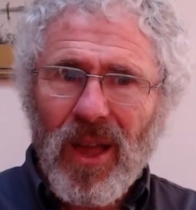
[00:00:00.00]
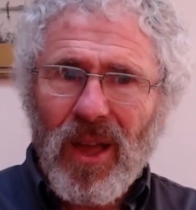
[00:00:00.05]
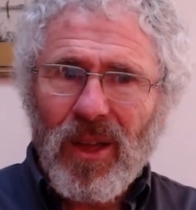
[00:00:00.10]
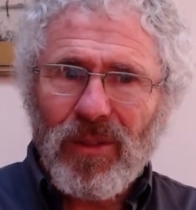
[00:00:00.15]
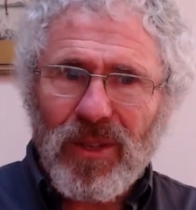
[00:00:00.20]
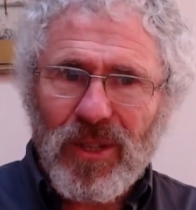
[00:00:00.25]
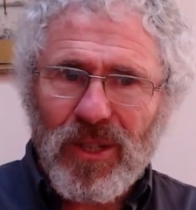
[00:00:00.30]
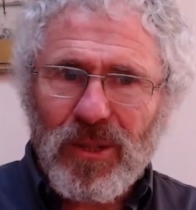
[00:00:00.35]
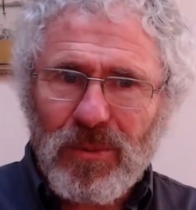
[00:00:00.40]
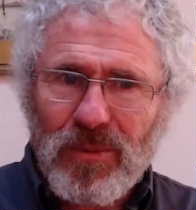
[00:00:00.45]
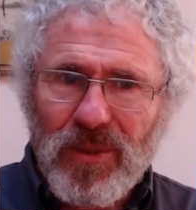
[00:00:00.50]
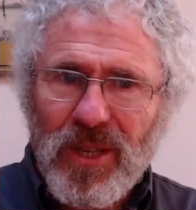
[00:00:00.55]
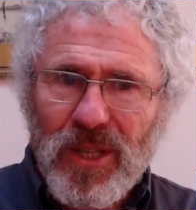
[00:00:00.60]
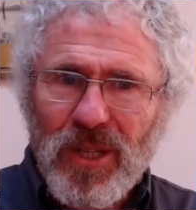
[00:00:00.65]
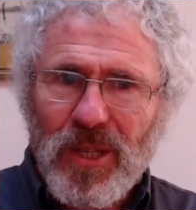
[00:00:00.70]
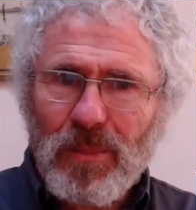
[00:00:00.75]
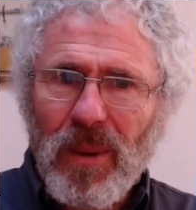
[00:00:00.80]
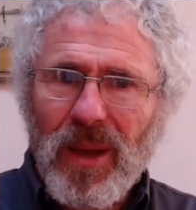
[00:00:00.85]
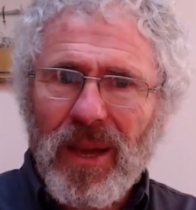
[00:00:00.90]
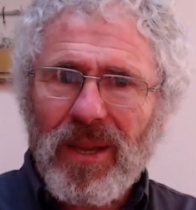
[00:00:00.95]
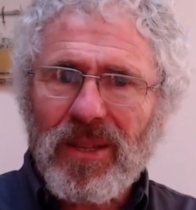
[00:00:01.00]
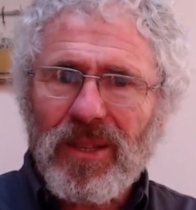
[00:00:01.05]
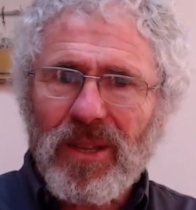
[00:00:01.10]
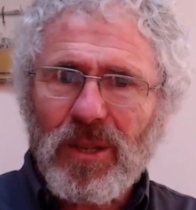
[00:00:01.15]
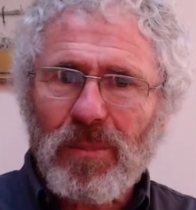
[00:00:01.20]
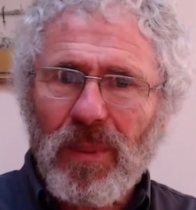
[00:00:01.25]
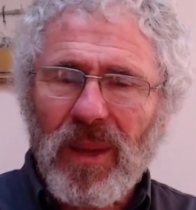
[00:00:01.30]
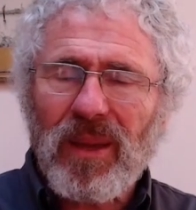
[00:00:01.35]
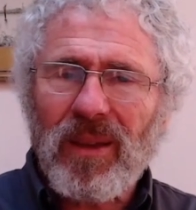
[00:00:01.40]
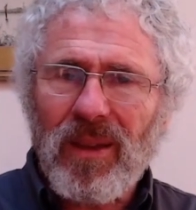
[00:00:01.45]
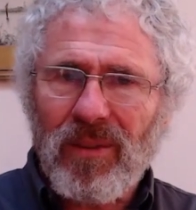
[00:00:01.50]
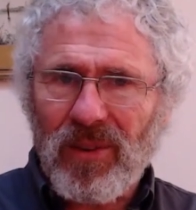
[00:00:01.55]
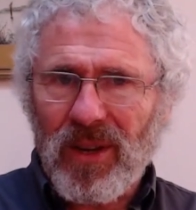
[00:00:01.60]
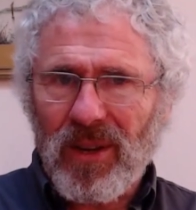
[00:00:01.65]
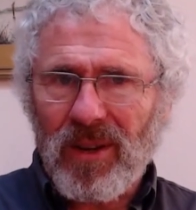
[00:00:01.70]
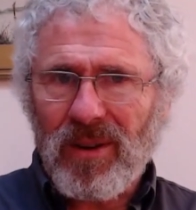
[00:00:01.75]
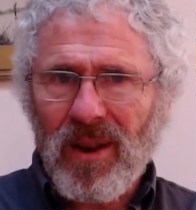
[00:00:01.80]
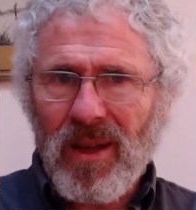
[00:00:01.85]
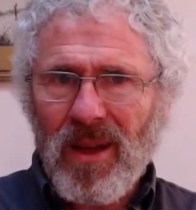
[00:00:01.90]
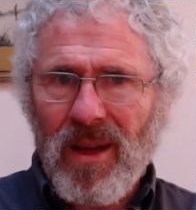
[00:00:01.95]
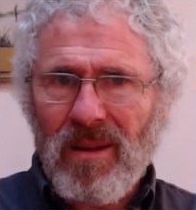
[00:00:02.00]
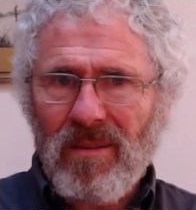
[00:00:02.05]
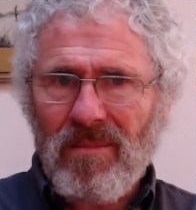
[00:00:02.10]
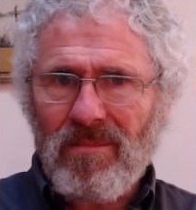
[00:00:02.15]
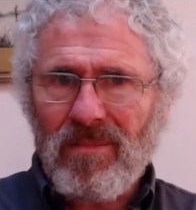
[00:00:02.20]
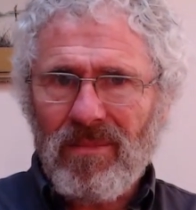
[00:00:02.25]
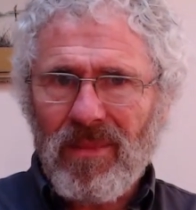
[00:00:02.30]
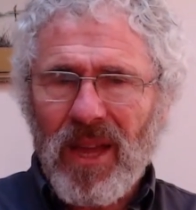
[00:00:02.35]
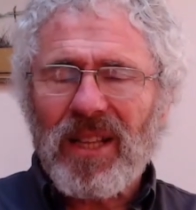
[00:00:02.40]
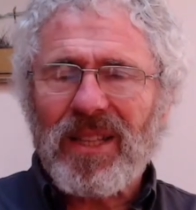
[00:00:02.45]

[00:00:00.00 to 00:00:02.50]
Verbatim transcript: This, this space has been given a name,